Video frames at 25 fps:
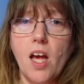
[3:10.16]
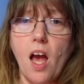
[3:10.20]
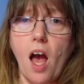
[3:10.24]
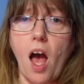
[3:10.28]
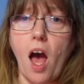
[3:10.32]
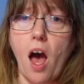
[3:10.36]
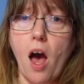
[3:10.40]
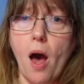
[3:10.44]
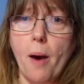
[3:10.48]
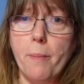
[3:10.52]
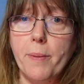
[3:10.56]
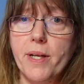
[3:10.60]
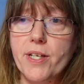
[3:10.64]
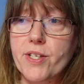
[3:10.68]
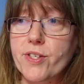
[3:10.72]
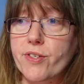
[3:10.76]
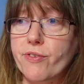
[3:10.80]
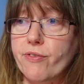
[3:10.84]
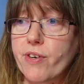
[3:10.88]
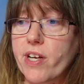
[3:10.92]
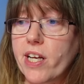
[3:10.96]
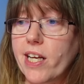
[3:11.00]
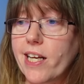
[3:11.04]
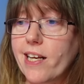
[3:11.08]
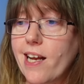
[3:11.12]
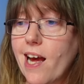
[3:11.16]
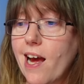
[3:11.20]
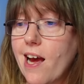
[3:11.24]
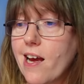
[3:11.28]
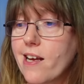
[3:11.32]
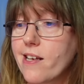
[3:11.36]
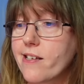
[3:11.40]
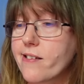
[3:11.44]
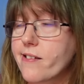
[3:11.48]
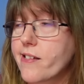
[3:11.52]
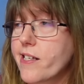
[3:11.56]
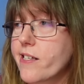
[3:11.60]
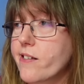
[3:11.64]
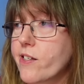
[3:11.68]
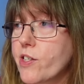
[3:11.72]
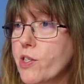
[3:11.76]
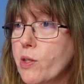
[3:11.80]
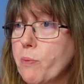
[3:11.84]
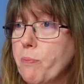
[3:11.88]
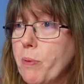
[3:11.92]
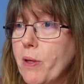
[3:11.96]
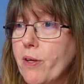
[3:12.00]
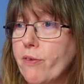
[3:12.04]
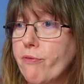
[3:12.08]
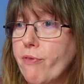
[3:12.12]
Harmonies are really nice, this
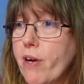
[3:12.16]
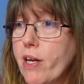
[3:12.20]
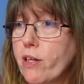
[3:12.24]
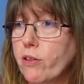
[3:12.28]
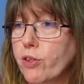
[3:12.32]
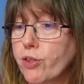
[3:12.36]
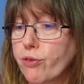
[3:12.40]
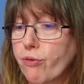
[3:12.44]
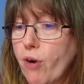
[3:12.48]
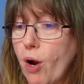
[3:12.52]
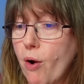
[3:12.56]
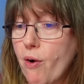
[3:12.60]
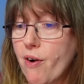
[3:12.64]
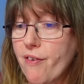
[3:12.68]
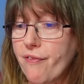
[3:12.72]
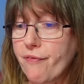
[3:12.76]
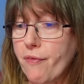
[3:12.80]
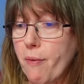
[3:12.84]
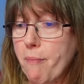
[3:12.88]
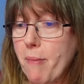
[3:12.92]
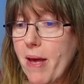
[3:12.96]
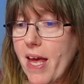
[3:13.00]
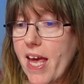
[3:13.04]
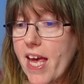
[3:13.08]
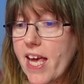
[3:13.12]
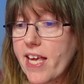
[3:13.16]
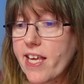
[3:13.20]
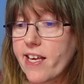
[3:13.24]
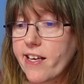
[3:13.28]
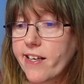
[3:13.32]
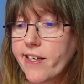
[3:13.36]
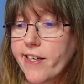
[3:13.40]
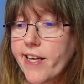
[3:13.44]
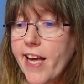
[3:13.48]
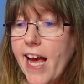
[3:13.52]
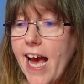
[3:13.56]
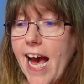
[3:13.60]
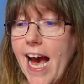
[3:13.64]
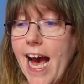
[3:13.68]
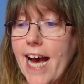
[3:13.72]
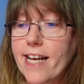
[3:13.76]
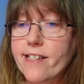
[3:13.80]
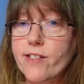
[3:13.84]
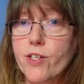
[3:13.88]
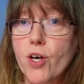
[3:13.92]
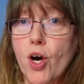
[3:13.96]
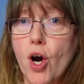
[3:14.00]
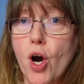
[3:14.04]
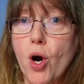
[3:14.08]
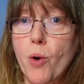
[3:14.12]
could be a real grower for me.
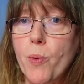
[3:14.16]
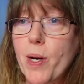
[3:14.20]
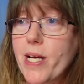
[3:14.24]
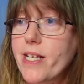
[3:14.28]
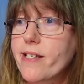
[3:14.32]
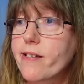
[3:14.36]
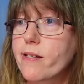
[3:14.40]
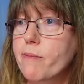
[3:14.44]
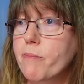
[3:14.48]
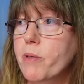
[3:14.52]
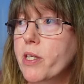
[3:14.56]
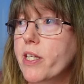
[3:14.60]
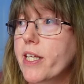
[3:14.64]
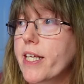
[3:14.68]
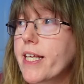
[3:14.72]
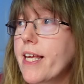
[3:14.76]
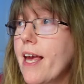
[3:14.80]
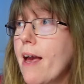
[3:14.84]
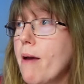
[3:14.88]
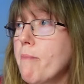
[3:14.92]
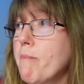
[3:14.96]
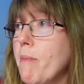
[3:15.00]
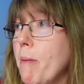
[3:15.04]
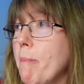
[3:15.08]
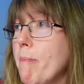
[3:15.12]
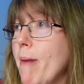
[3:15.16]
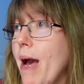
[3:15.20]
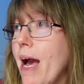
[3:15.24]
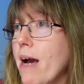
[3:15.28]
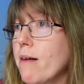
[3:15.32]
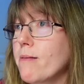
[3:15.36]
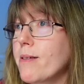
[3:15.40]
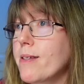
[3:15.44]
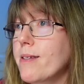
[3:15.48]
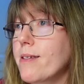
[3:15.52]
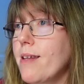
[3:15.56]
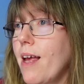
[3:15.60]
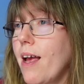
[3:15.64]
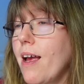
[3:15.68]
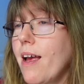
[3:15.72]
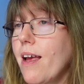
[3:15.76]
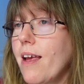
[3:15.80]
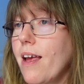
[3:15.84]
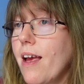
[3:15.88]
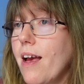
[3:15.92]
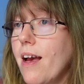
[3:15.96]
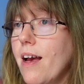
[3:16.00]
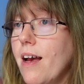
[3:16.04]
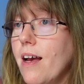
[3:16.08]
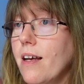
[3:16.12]
As always, I'm going to get my mouse
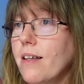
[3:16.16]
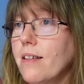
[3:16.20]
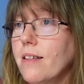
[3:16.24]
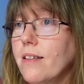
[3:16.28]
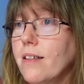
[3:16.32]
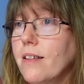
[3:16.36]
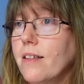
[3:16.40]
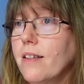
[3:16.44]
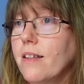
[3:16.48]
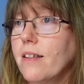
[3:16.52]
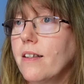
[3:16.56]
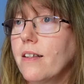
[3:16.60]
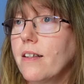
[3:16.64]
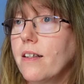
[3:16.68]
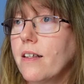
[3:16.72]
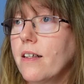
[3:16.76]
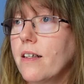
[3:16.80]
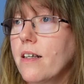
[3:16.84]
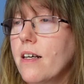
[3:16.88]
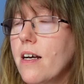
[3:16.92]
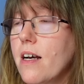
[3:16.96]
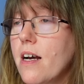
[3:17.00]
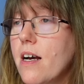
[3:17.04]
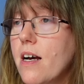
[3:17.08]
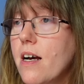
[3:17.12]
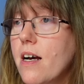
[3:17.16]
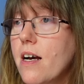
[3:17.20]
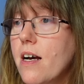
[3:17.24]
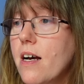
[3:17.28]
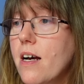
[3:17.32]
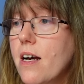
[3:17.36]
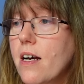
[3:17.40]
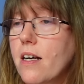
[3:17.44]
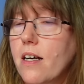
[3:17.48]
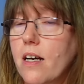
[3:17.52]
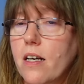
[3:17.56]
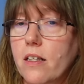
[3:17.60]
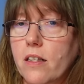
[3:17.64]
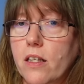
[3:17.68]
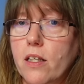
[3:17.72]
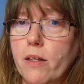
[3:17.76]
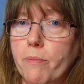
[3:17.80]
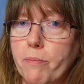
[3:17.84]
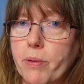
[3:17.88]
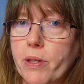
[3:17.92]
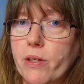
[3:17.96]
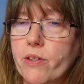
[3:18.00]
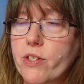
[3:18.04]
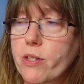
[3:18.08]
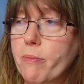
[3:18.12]
here, a
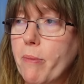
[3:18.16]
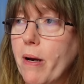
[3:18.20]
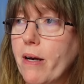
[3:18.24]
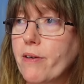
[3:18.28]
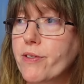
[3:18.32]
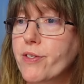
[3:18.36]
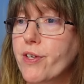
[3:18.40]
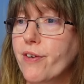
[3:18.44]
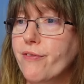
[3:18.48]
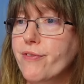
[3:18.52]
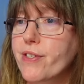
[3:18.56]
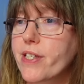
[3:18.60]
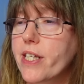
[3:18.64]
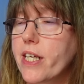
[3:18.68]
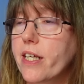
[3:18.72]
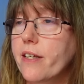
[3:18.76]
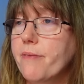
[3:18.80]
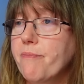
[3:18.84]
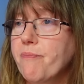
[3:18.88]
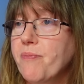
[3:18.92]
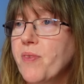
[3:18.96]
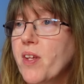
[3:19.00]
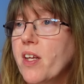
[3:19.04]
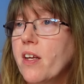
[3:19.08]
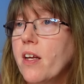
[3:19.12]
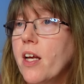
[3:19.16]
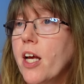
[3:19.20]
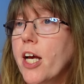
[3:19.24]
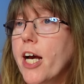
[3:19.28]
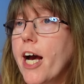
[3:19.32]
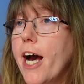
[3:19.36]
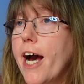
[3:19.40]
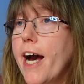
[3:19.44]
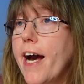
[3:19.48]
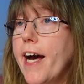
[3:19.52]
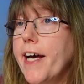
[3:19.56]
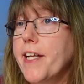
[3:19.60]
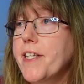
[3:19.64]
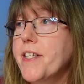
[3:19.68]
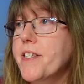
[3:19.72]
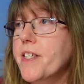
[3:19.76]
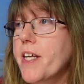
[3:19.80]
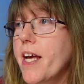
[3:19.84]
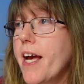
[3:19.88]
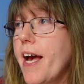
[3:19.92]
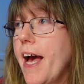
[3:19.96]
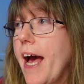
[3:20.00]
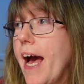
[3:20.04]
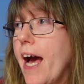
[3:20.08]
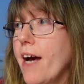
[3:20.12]
computer mouse obviously, and
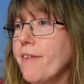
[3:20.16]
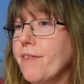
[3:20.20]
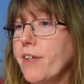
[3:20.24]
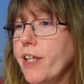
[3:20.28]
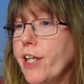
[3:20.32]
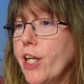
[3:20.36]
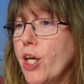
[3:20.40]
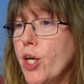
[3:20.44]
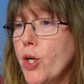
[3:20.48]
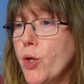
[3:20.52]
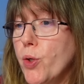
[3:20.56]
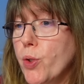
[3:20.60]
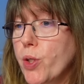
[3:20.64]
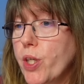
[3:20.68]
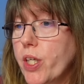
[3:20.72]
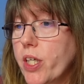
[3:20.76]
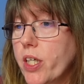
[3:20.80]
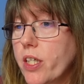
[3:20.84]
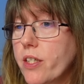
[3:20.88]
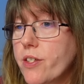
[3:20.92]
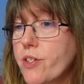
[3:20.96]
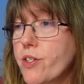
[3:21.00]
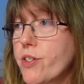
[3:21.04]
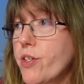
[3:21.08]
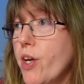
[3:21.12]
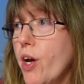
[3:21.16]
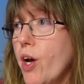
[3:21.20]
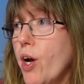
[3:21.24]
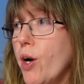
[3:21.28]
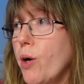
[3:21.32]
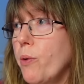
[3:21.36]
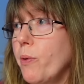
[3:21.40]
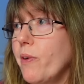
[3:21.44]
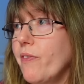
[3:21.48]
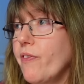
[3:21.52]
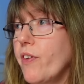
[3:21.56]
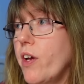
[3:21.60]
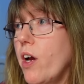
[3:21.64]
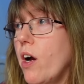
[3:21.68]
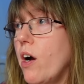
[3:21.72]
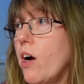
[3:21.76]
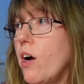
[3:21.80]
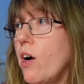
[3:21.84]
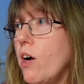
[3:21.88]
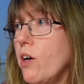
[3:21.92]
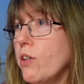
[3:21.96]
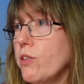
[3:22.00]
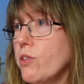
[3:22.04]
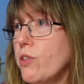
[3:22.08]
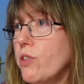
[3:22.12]
have a look. So we've
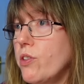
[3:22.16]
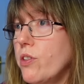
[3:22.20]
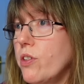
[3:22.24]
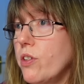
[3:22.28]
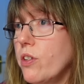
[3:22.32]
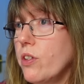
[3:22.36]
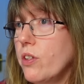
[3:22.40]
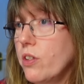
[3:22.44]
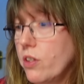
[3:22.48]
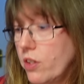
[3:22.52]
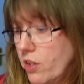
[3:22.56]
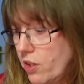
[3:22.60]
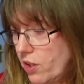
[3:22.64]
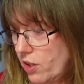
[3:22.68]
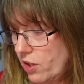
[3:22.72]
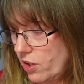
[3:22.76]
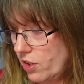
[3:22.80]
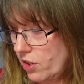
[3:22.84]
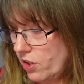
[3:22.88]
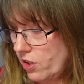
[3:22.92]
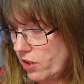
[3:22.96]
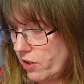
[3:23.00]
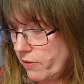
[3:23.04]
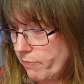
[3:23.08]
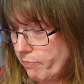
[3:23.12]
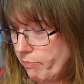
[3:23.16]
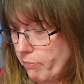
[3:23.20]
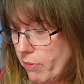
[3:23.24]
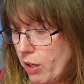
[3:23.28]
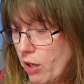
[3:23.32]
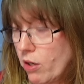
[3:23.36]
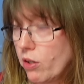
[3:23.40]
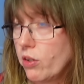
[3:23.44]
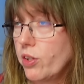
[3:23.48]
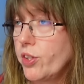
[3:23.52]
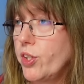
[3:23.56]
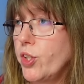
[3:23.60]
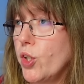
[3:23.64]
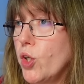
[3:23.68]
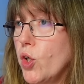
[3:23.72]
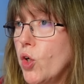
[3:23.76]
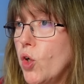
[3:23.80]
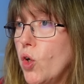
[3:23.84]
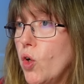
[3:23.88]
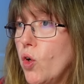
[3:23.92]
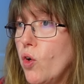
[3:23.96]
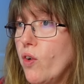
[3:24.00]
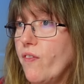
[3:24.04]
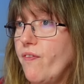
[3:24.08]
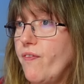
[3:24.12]
got
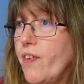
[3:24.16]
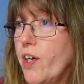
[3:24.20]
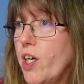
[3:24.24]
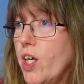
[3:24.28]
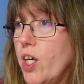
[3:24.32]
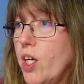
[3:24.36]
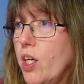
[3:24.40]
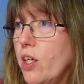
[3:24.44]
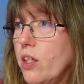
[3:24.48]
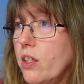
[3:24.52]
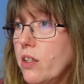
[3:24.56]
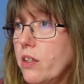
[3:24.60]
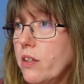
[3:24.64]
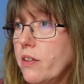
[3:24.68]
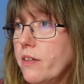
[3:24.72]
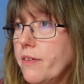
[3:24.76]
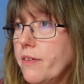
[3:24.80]
Moldova